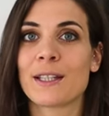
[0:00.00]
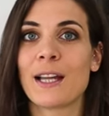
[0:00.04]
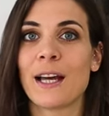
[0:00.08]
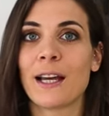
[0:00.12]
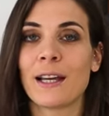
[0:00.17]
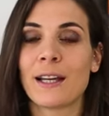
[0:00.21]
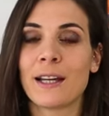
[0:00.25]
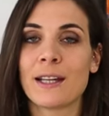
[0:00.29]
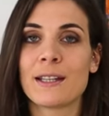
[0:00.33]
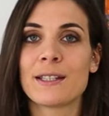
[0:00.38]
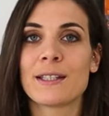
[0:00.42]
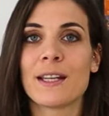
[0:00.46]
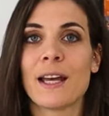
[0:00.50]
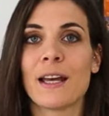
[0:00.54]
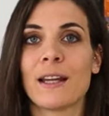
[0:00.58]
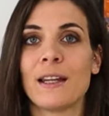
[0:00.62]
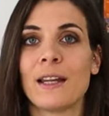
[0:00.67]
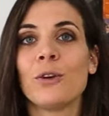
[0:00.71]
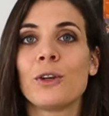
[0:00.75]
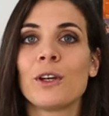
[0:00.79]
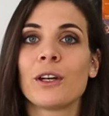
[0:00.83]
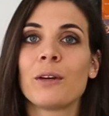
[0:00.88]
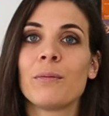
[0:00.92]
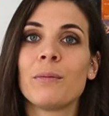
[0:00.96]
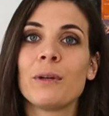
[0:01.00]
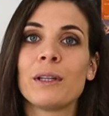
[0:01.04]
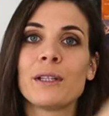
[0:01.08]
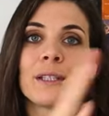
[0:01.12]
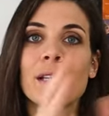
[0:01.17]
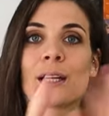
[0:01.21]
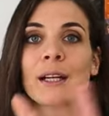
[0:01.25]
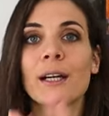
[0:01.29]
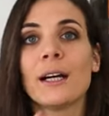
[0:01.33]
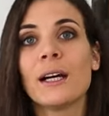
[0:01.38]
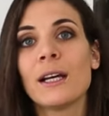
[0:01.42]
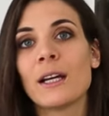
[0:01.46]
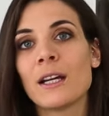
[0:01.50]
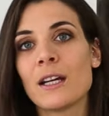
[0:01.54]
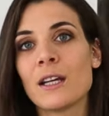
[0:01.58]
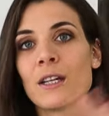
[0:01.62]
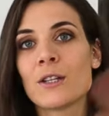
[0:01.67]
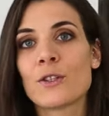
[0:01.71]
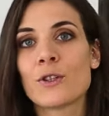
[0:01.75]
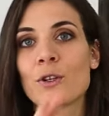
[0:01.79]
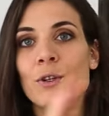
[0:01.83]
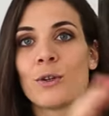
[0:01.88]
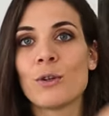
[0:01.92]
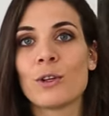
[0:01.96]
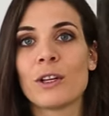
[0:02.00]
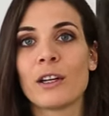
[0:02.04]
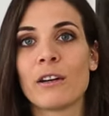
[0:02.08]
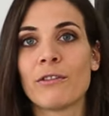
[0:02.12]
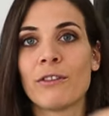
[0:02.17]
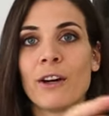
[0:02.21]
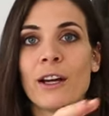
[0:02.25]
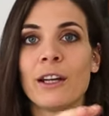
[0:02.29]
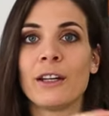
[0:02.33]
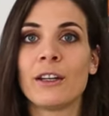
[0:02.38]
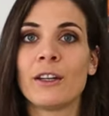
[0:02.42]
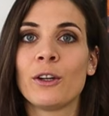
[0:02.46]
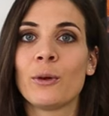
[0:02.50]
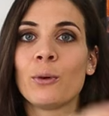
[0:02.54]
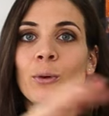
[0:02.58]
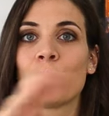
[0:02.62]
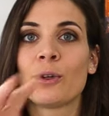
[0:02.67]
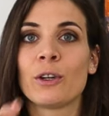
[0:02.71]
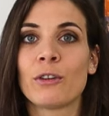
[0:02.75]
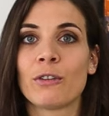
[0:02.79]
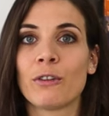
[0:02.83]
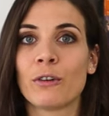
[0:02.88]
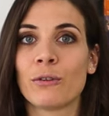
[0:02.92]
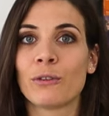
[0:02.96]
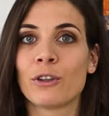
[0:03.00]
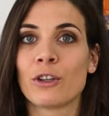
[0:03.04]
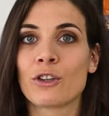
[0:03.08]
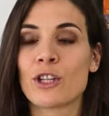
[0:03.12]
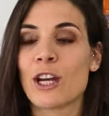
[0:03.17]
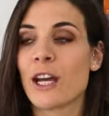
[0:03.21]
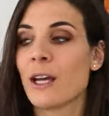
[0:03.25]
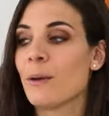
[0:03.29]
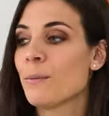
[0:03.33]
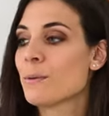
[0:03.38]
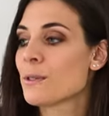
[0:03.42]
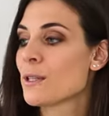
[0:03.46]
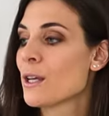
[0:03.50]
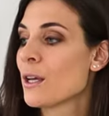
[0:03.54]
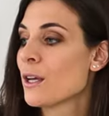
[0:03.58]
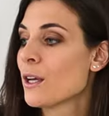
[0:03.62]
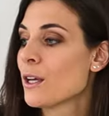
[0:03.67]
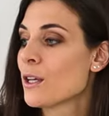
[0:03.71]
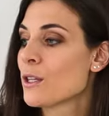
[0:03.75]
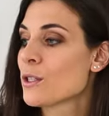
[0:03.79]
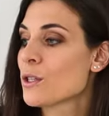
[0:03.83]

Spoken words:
like I said, you can mix the colors or you can find the order of the shapes.